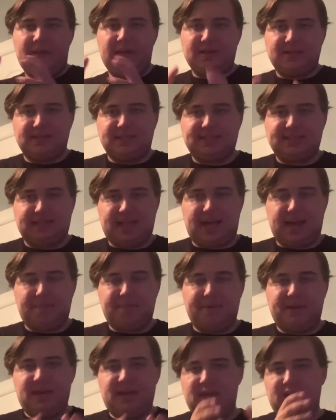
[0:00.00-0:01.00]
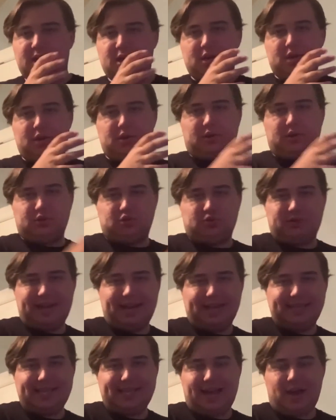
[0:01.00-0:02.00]
sloppy,
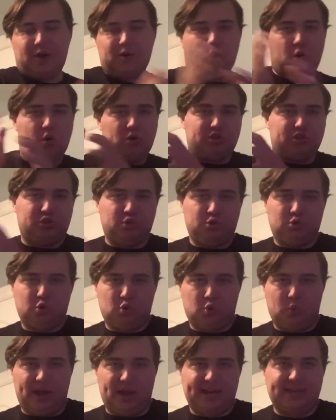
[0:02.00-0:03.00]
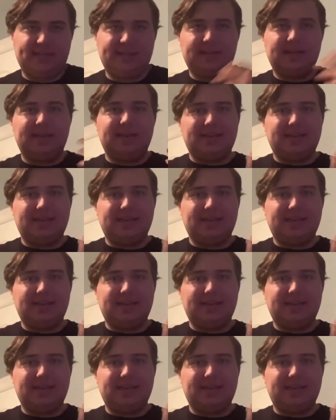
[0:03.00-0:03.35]
dragged out, or too quick.